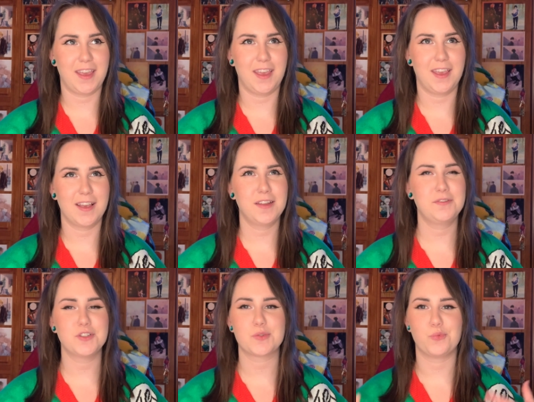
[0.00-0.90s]
a kind of
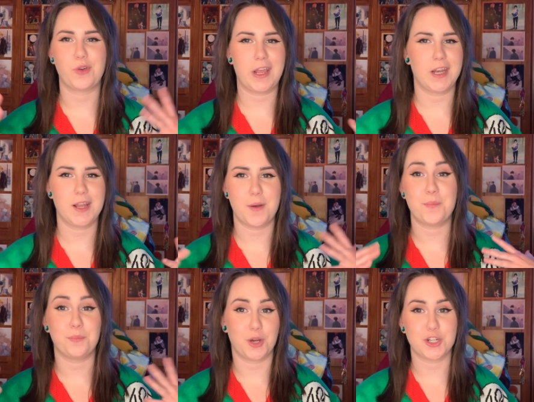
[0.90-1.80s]
just
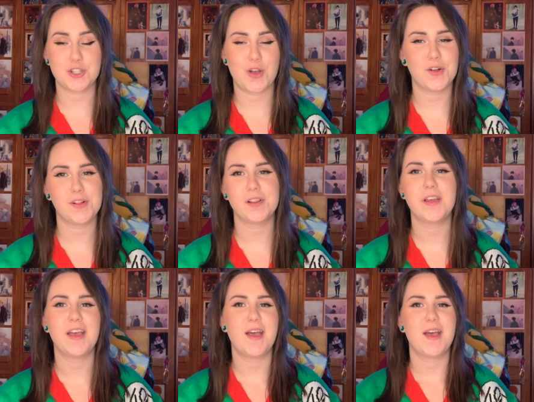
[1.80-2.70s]
random merch haul.
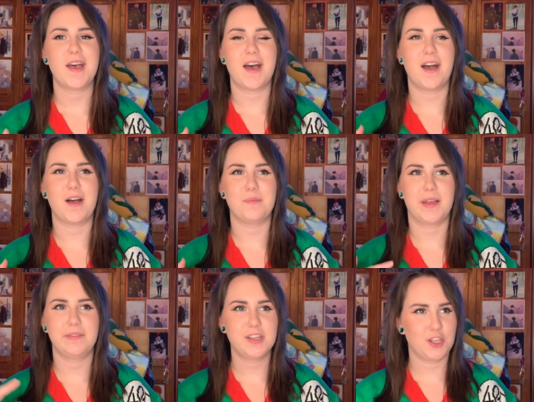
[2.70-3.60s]
Um,
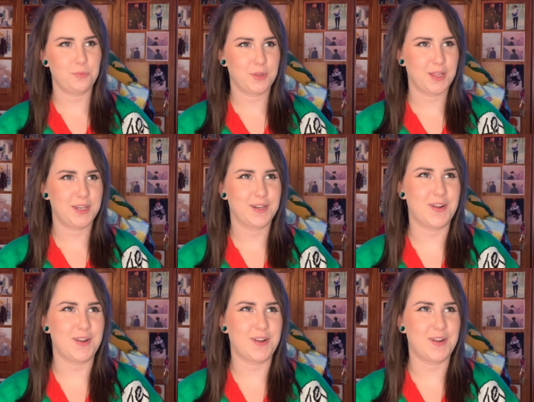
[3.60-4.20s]
I've accumulated